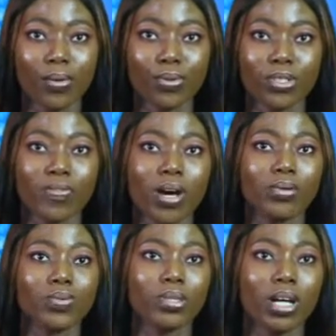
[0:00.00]
Those
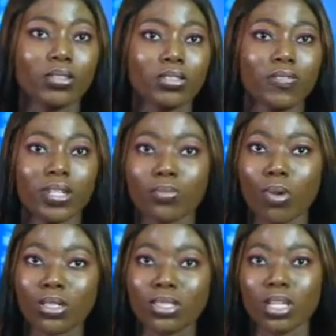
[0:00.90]
found without face
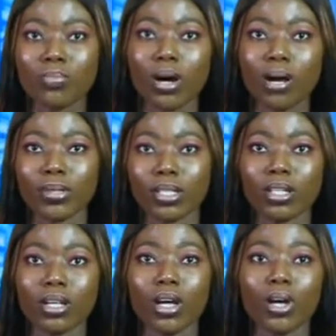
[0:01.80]
masks in
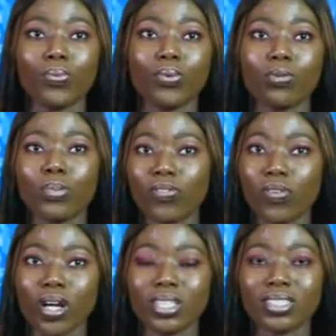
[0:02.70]
public will be
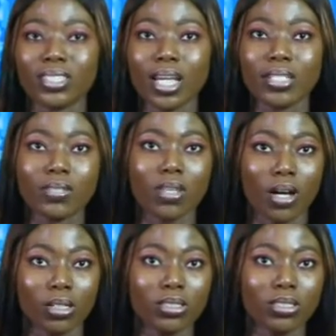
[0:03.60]
fined
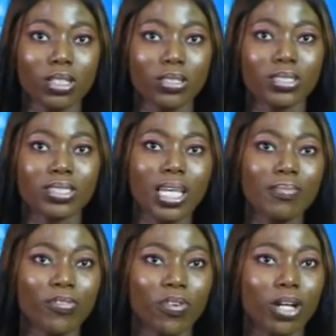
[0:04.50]
$10. The
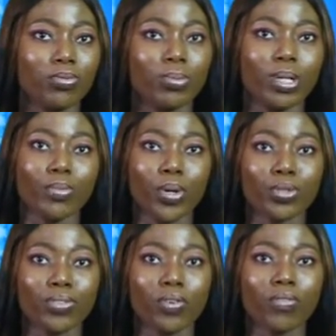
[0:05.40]
same fine will be
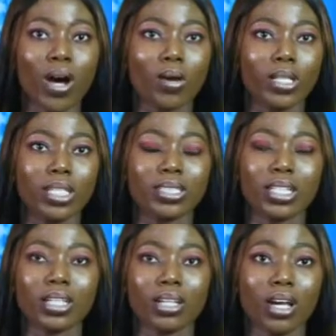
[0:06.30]
imposed for
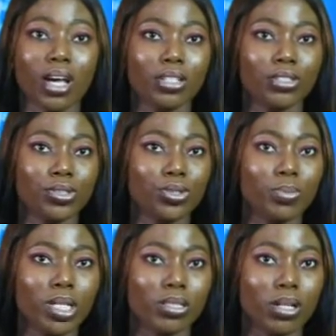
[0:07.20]
violating the 2
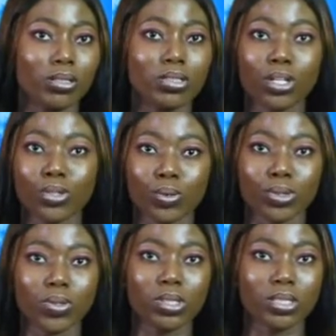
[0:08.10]
meters
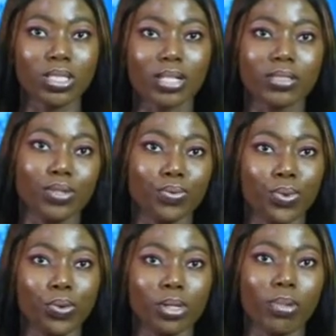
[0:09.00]
social distancing
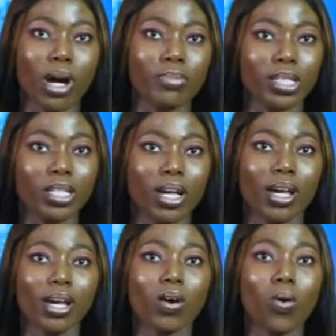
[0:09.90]
rule in public
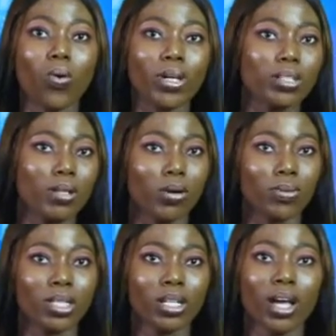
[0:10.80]
or
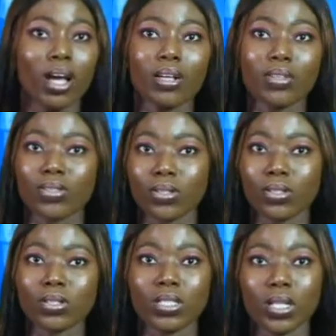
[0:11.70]
ignoring
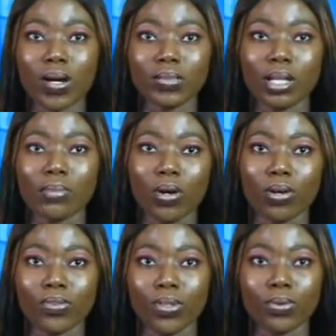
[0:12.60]
the nighttime
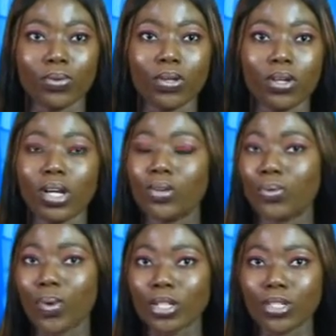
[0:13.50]
curfew.
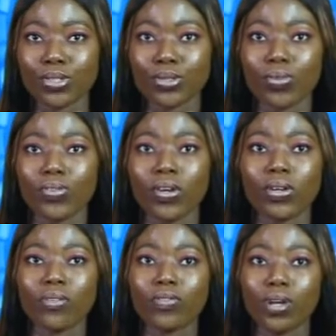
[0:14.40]
Rwanda has so far
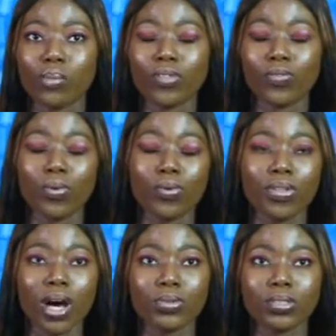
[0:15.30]
confirmed
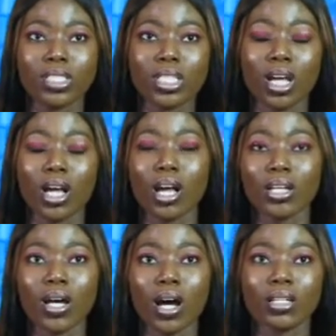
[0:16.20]

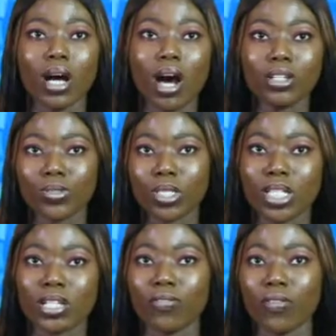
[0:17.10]

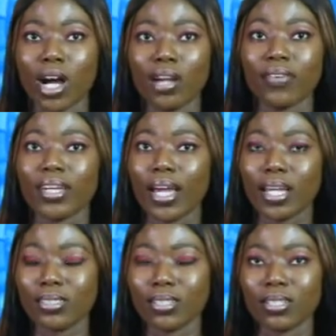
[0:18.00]
4,905
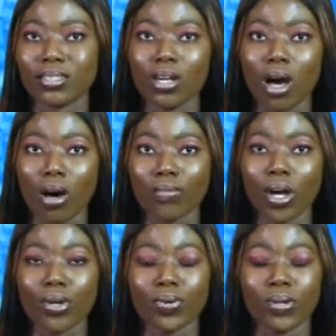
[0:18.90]
cases of
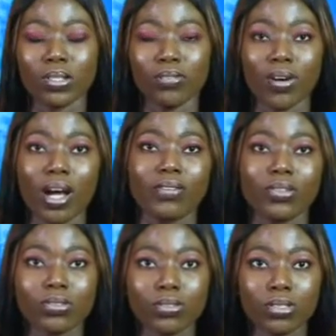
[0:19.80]

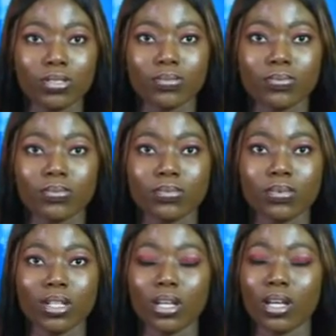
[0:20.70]
coronavirus.
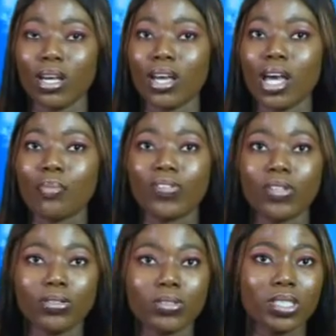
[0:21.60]
And moving
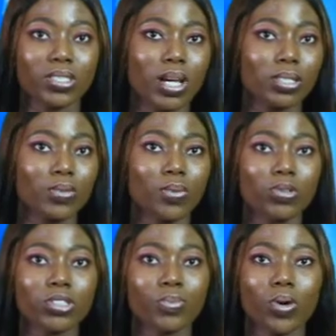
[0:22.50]
on exciting world
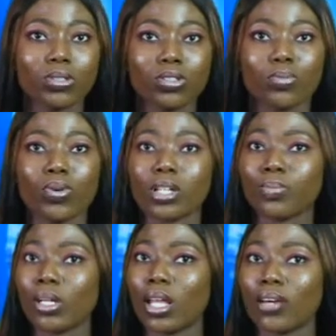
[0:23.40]
of sports,
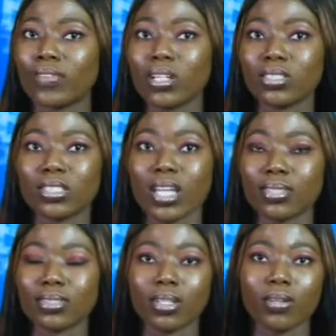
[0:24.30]
PULEV has
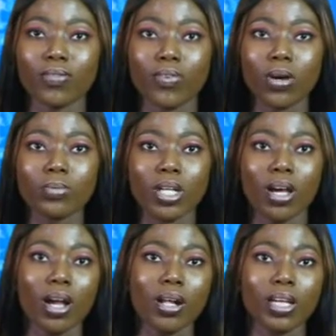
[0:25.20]
yesterday confirmed
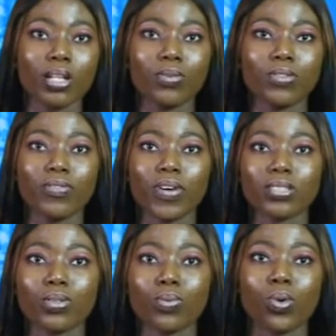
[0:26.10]
that he would face
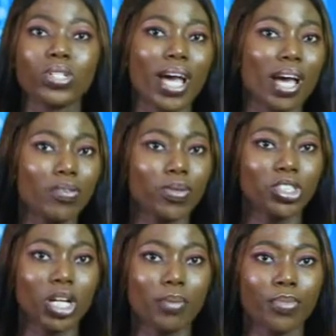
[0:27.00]
the world heavyweight
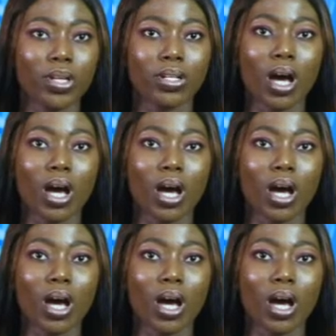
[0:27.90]
champion